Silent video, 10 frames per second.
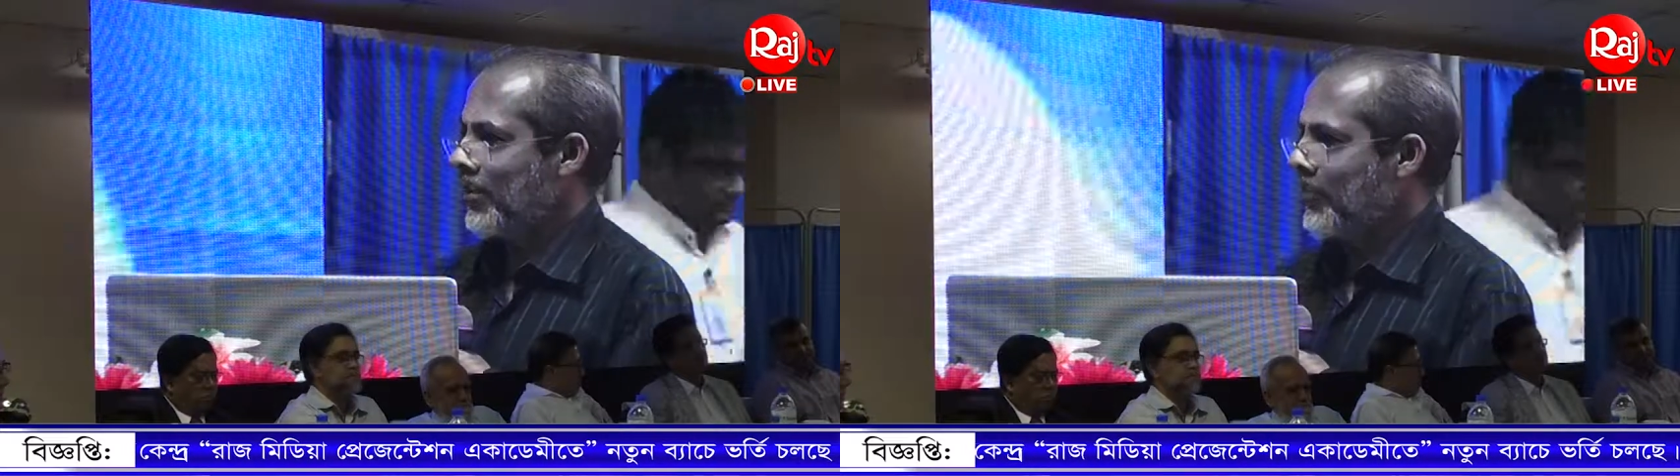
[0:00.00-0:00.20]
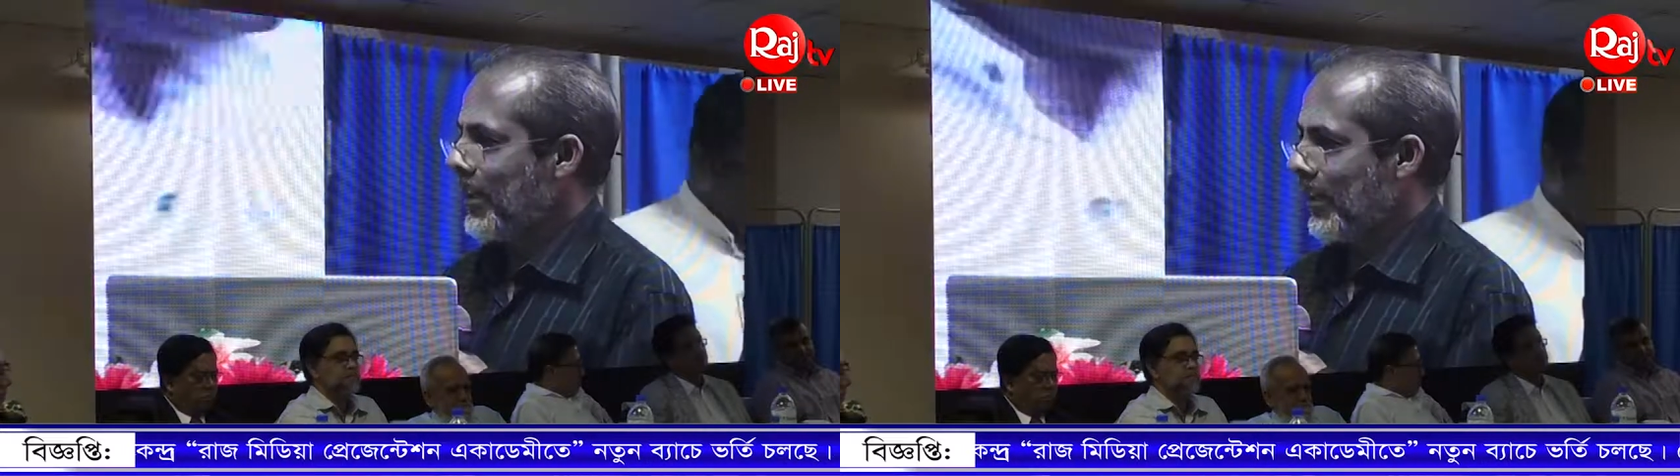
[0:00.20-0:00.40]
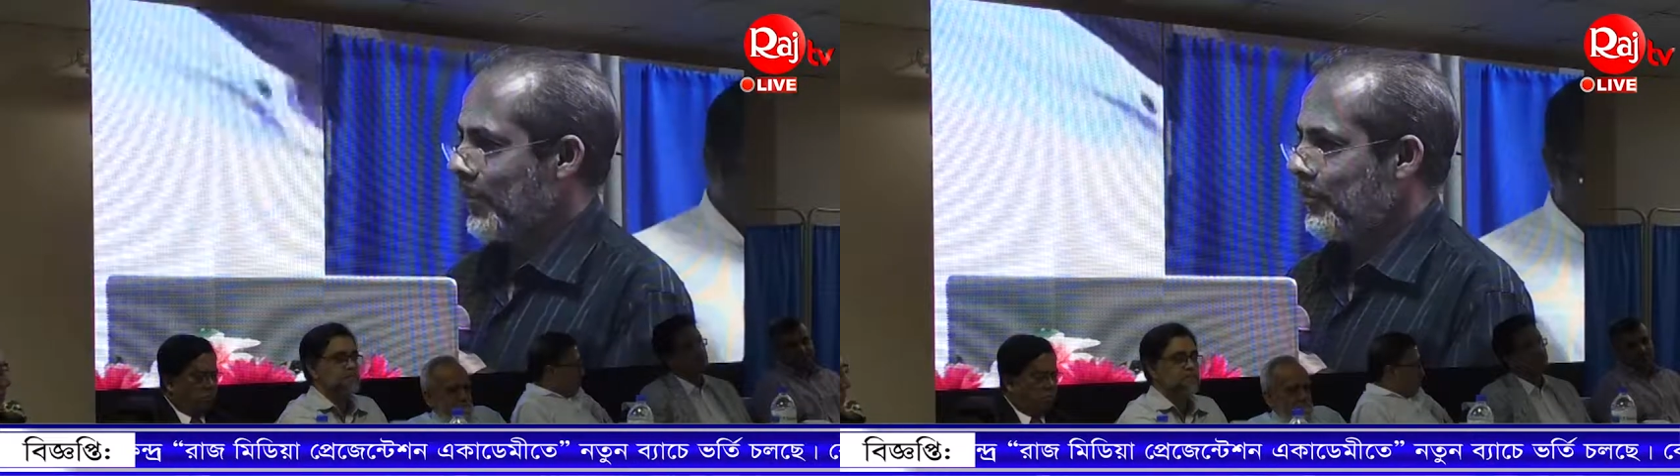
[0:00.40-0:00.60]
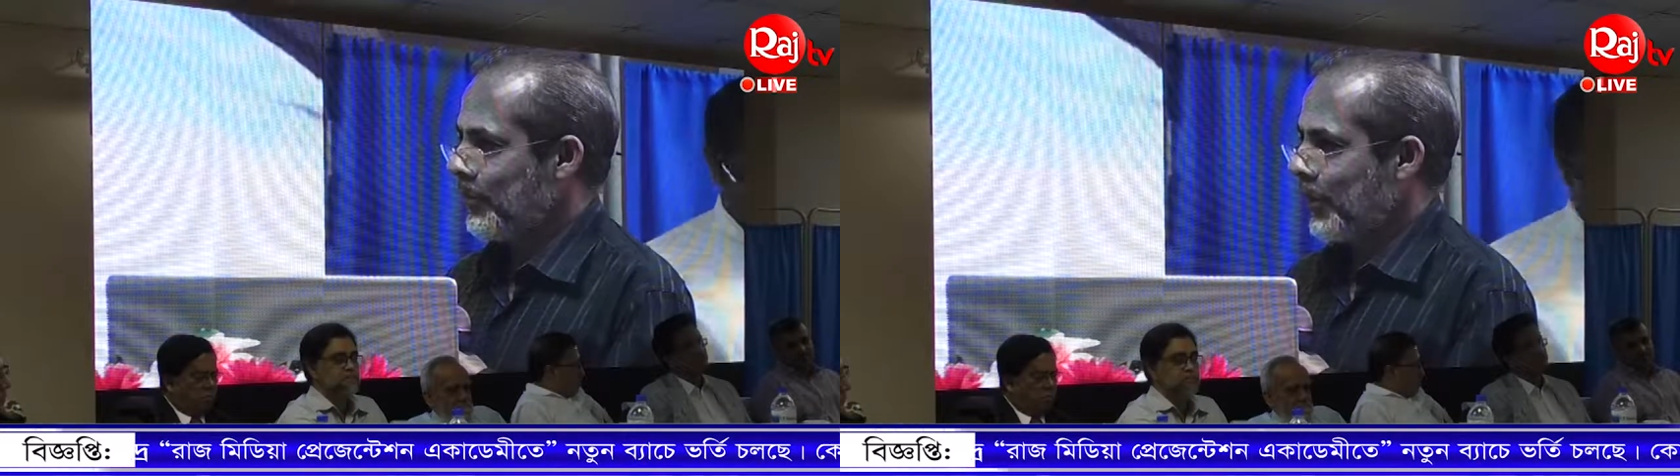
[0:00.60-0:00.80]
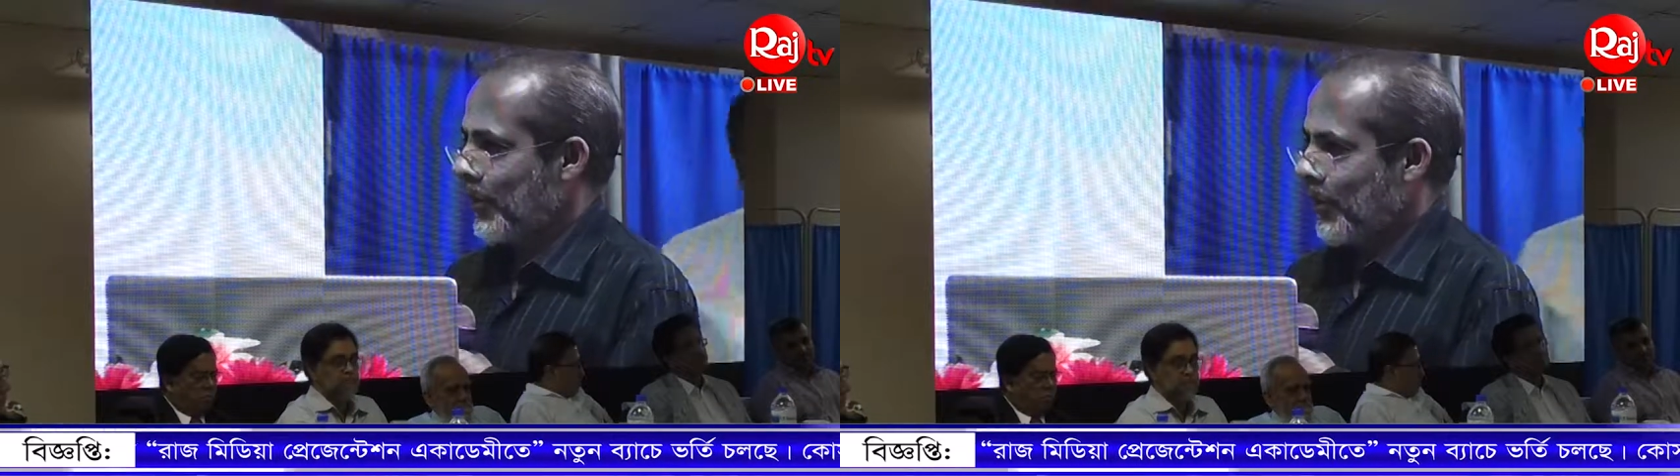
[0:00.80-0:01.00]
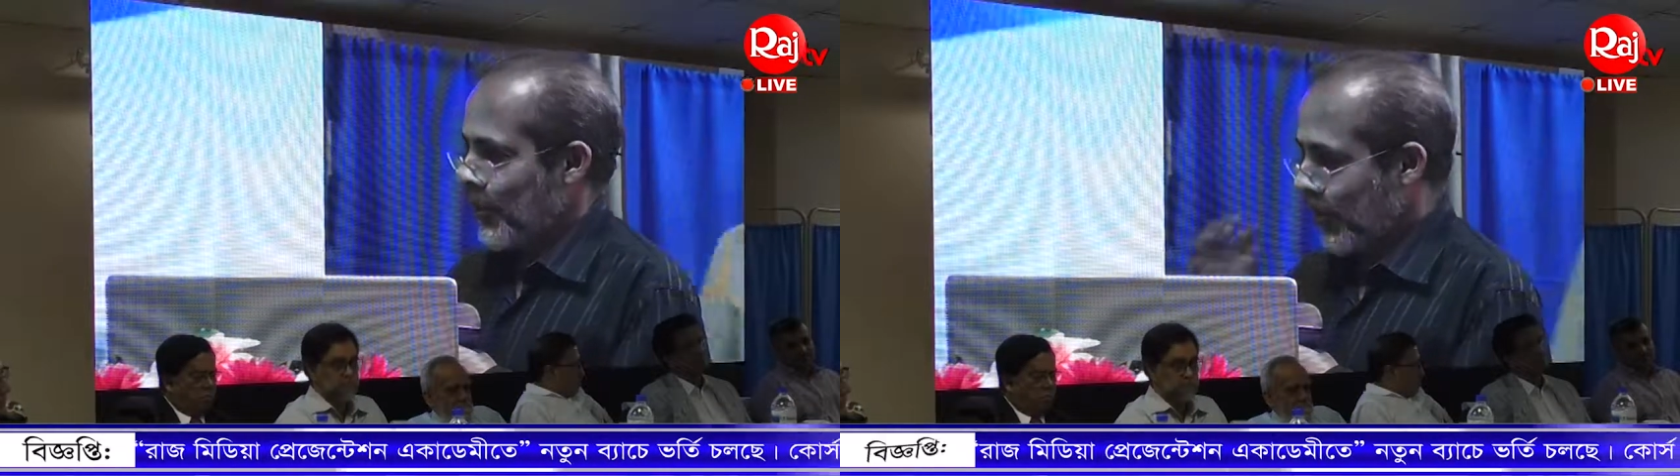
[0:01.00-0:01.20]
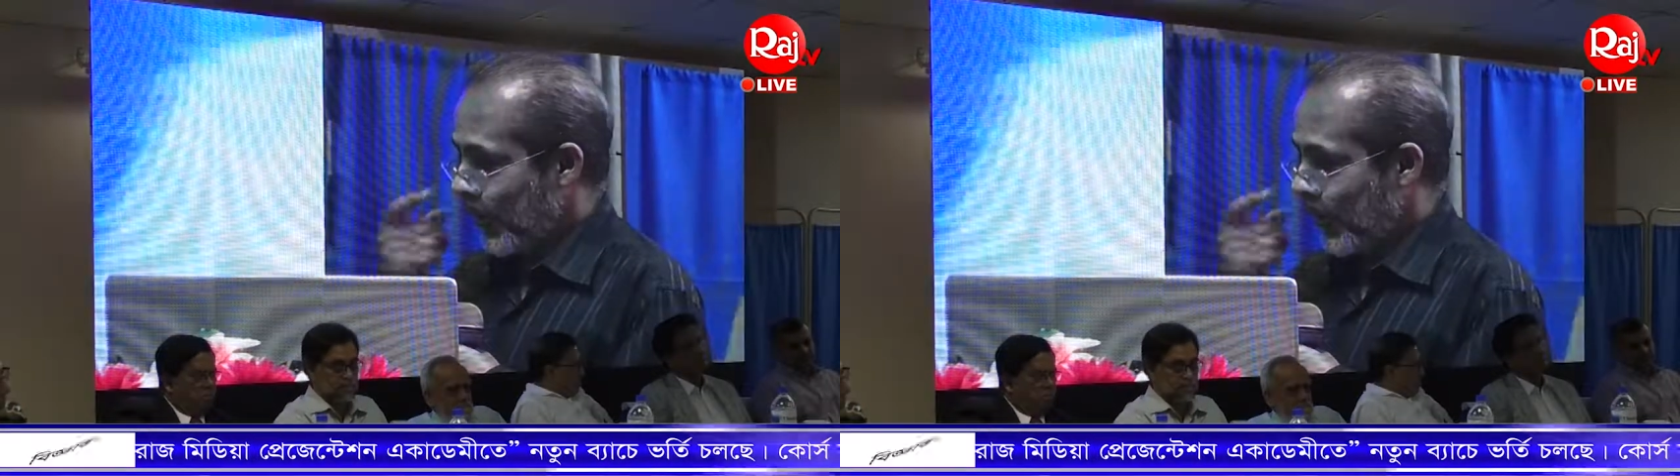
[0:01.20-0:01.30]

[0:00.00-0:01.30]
I am here. So